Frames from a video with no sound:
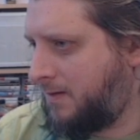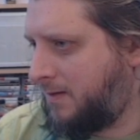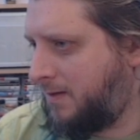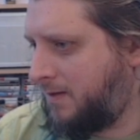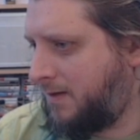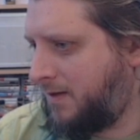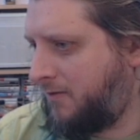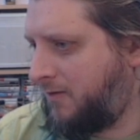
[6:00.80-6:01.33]

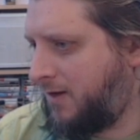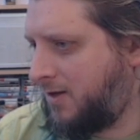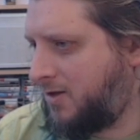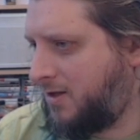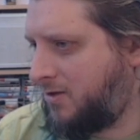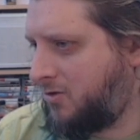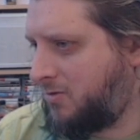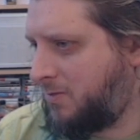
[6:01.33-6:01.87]
And the
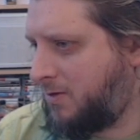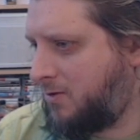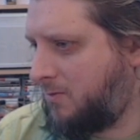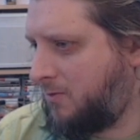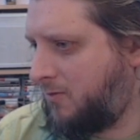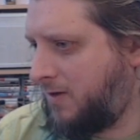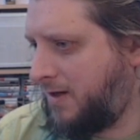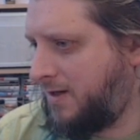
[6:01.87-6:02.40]
flashing does
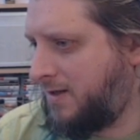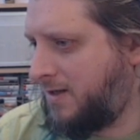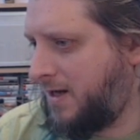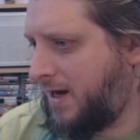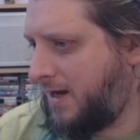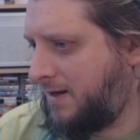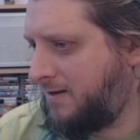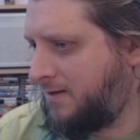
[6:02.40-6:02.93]
become more
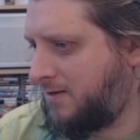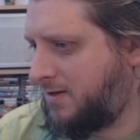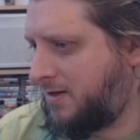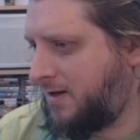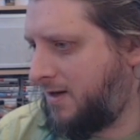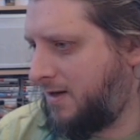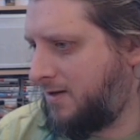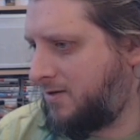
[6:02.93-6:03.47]

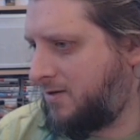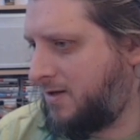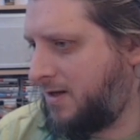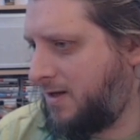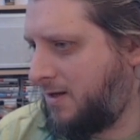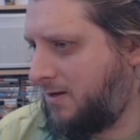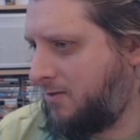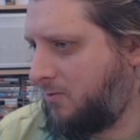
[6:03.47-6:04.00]
intense as
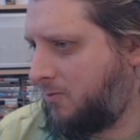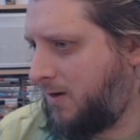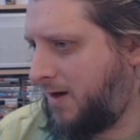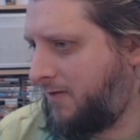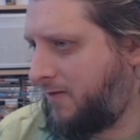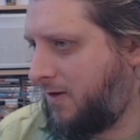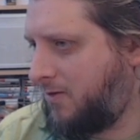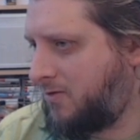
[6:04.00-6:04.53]
the
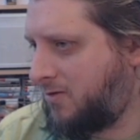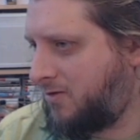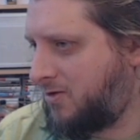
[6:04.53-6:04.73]
wave goes on